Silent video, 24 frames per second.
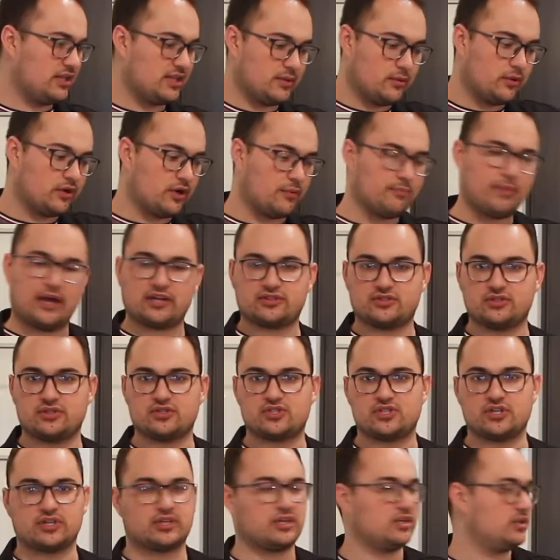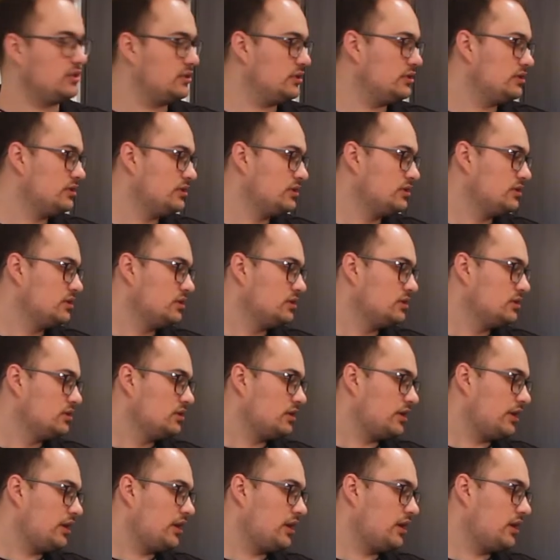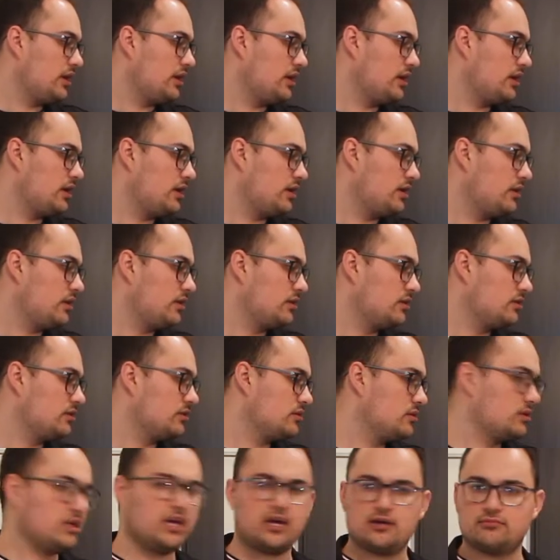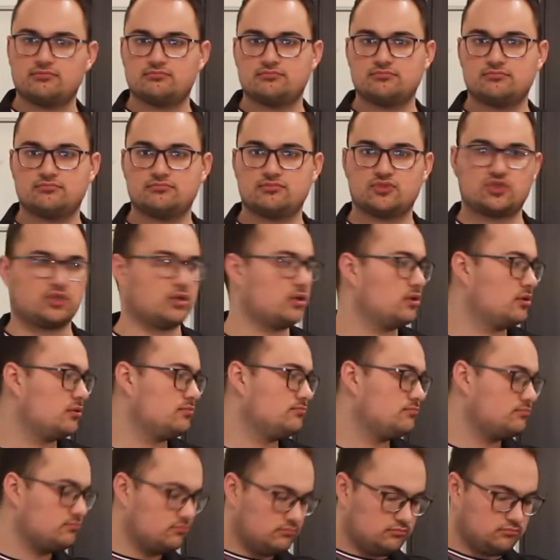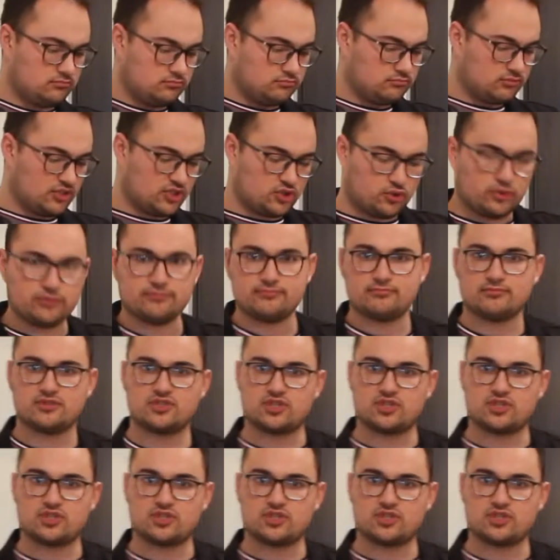and then we'll come back to the chicken. And yeah, so let's do it.